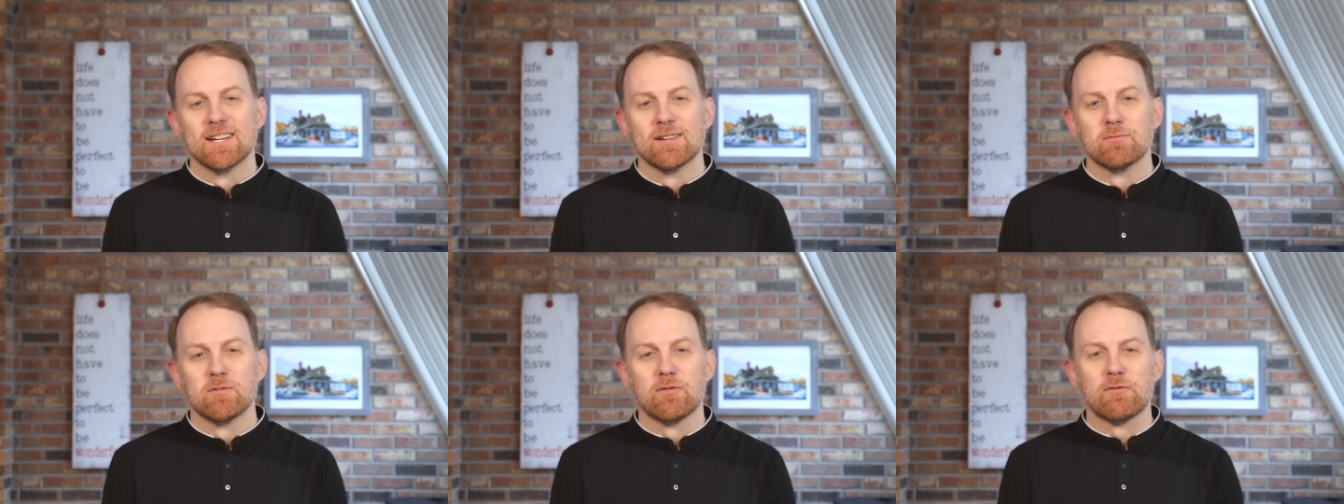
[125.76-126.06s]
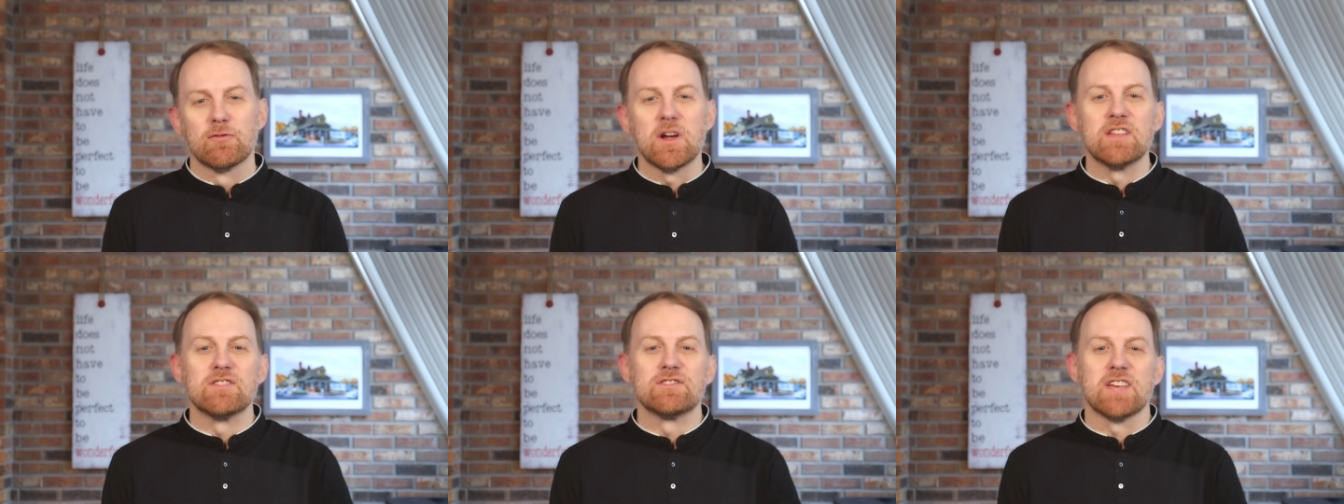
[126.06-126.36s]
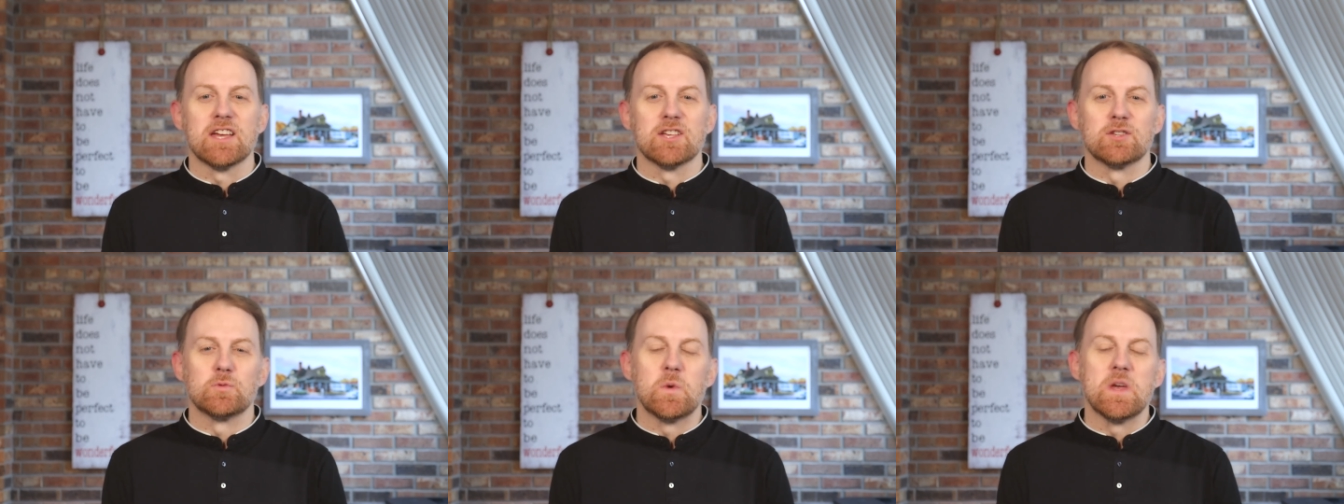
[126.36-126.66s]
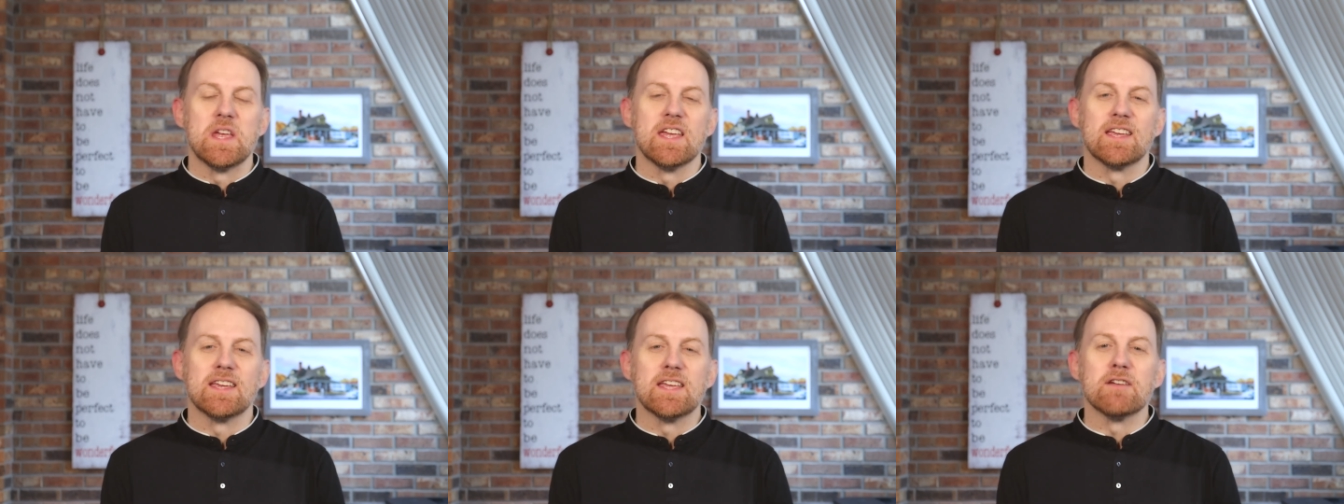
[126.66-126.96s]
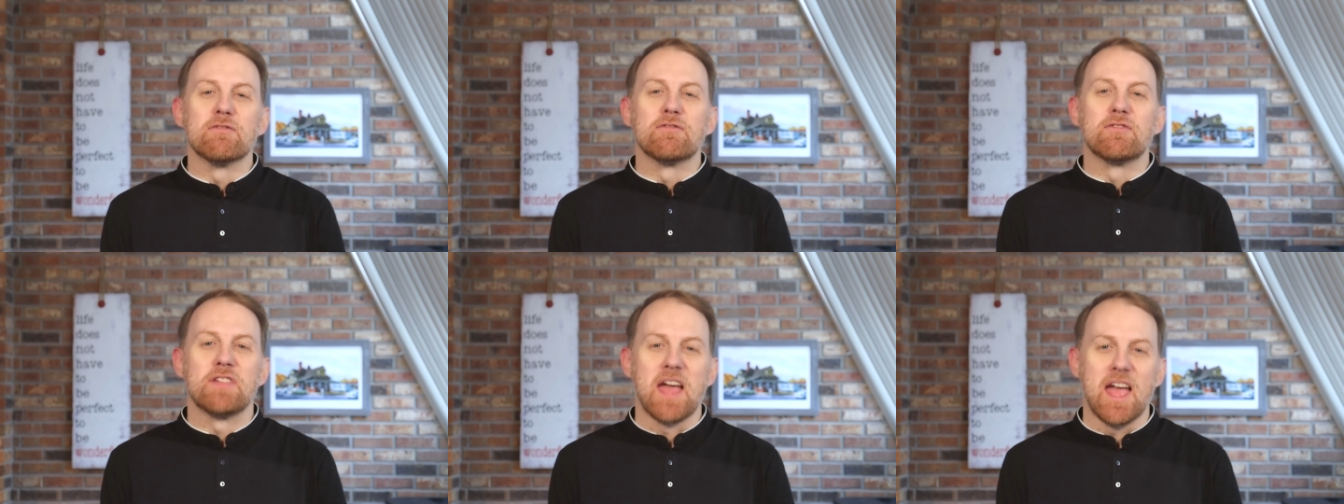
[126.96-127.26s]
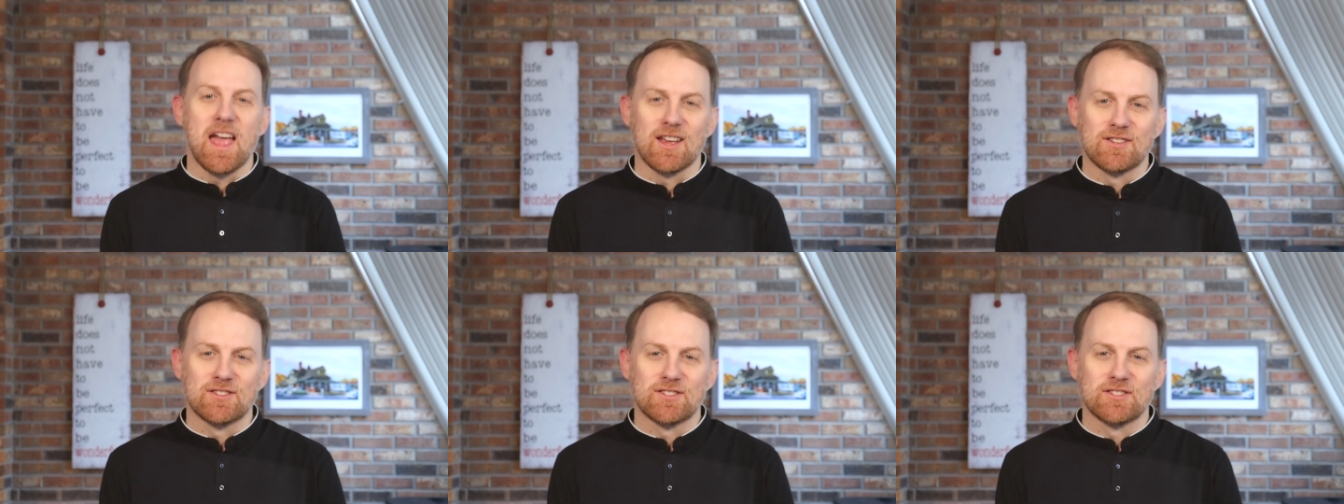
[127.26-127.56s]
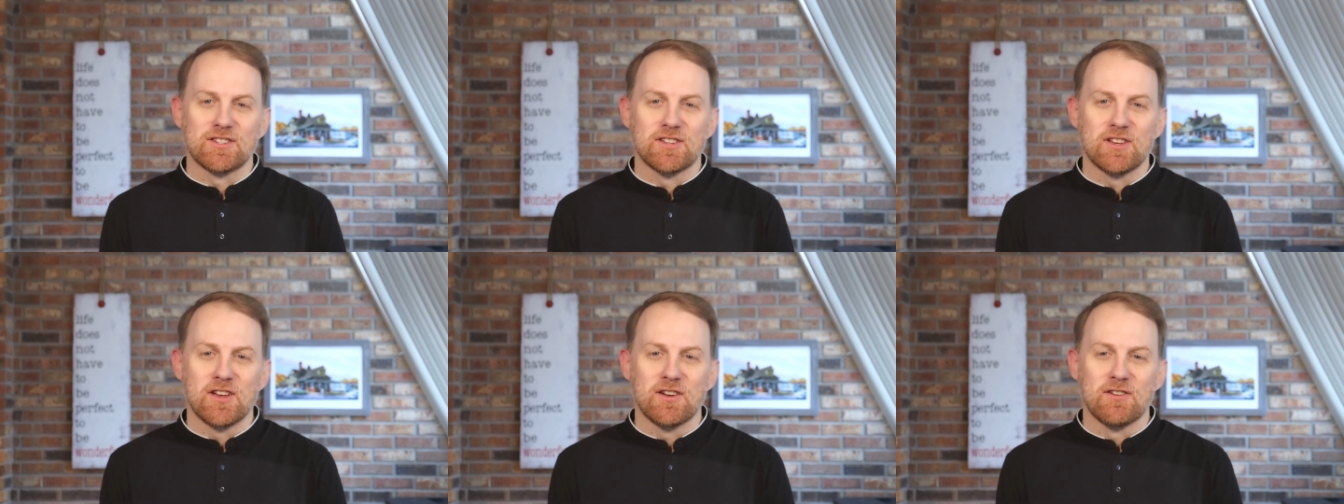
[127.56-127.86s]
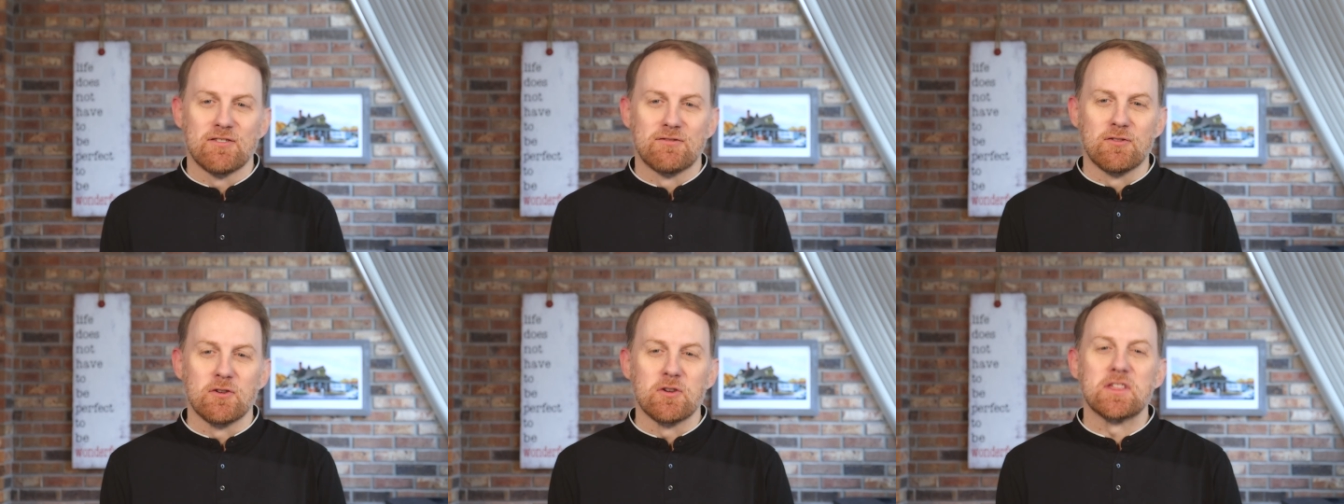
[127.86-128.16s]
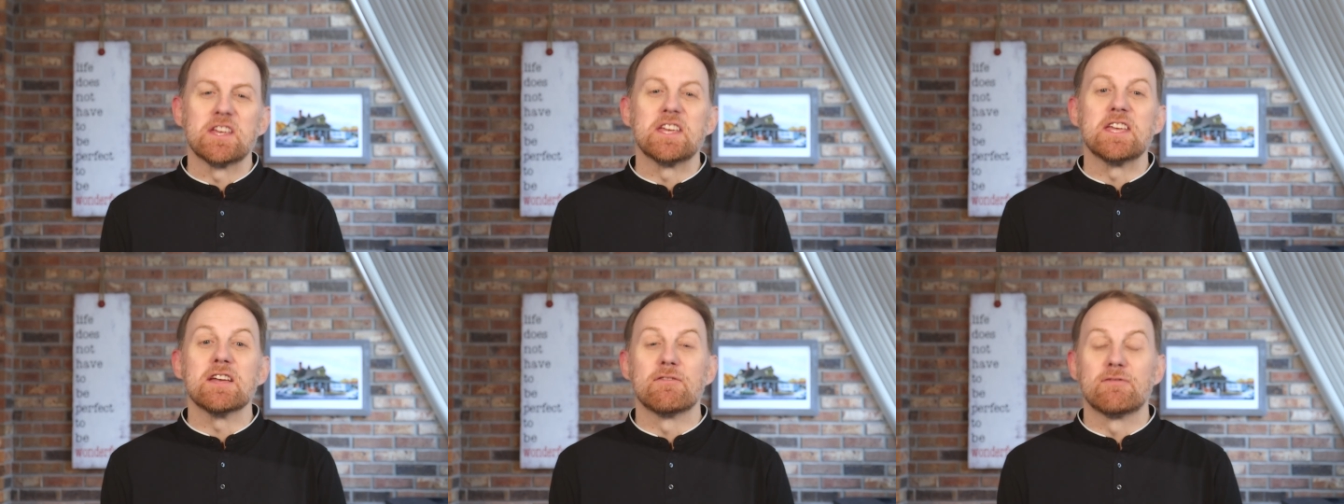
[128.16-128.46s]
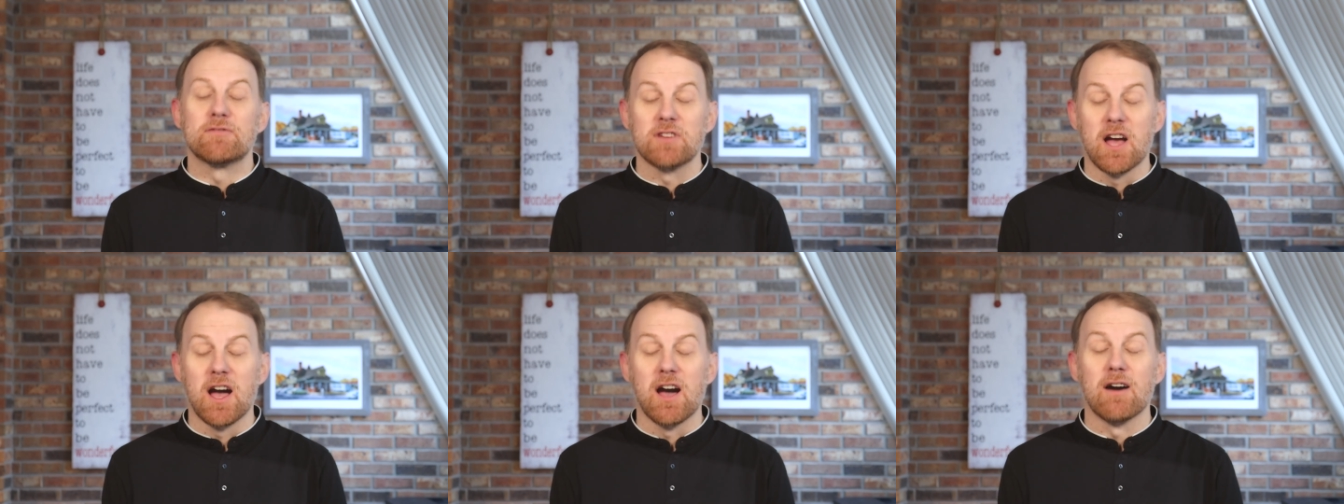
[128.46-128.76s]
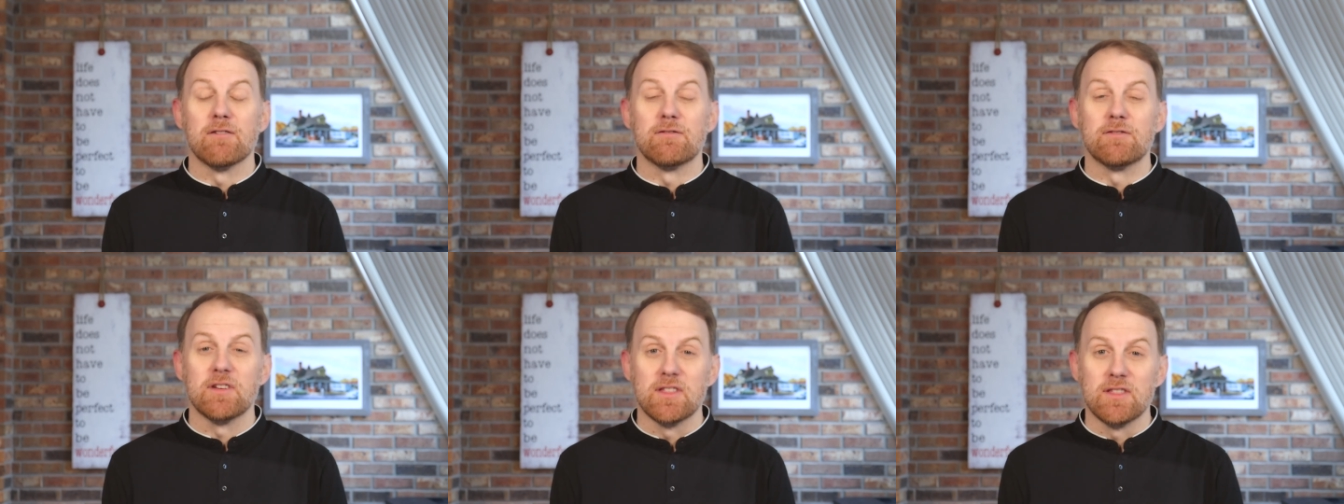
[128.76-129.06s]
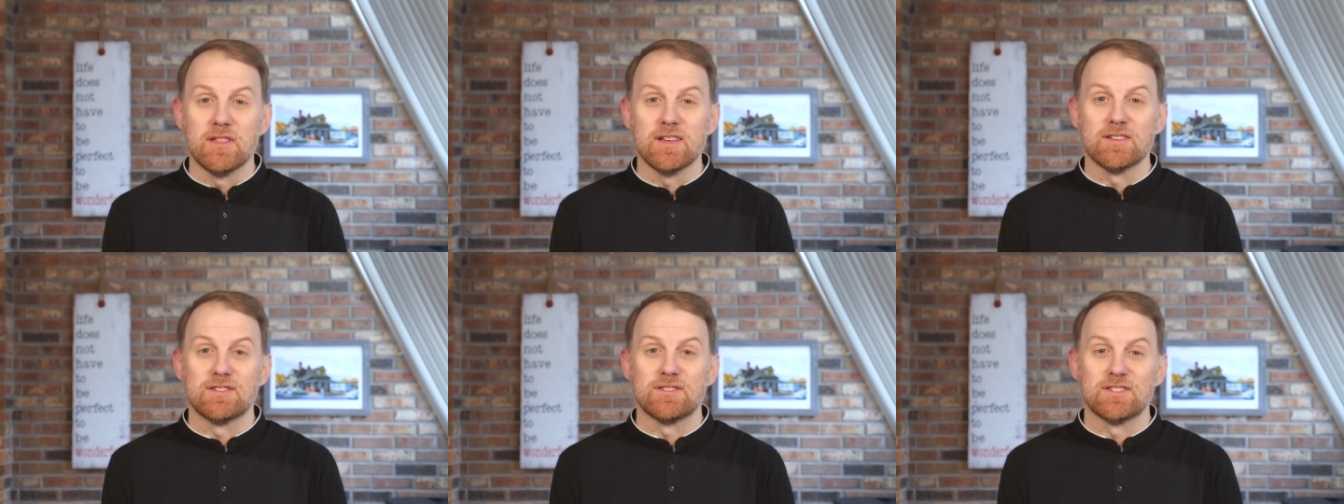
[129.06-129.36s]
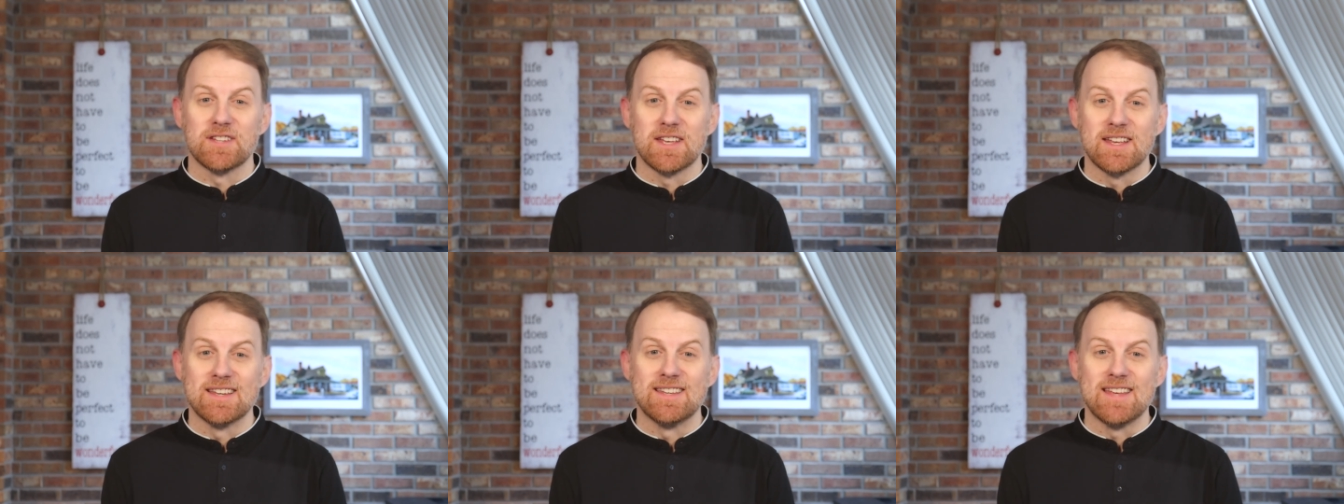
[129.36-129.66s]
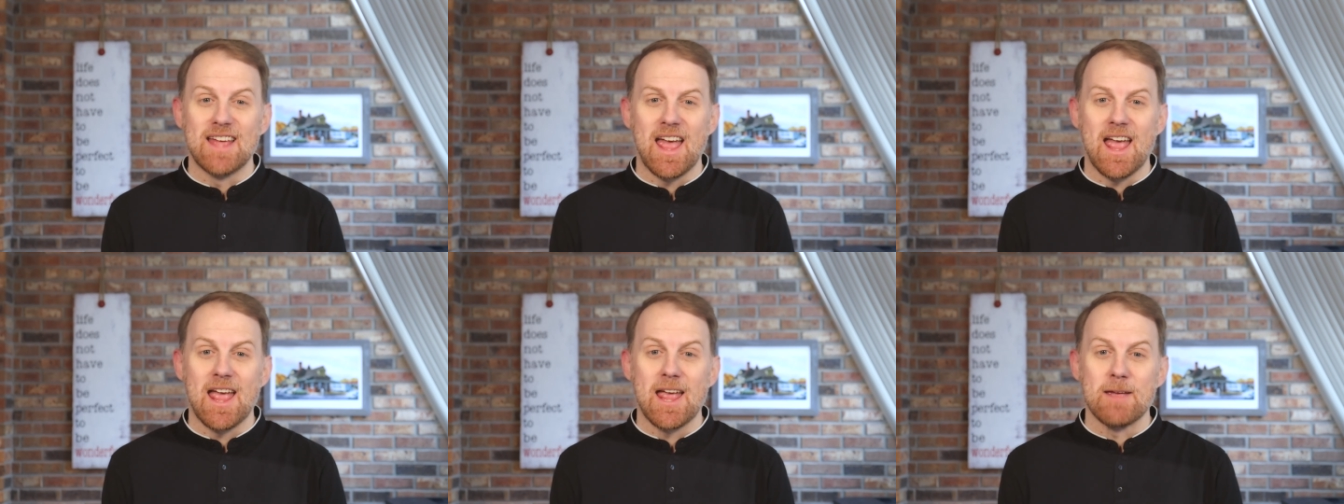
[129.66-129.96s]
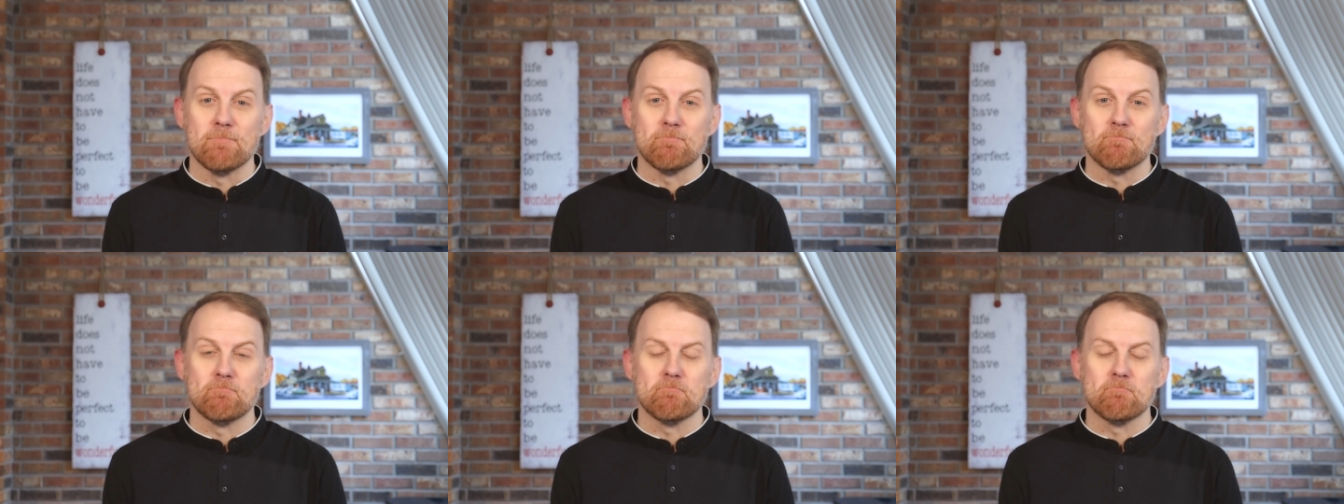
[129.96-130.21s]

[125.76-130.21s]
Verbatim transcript: But, friends, as we give thanks for the gift of this day,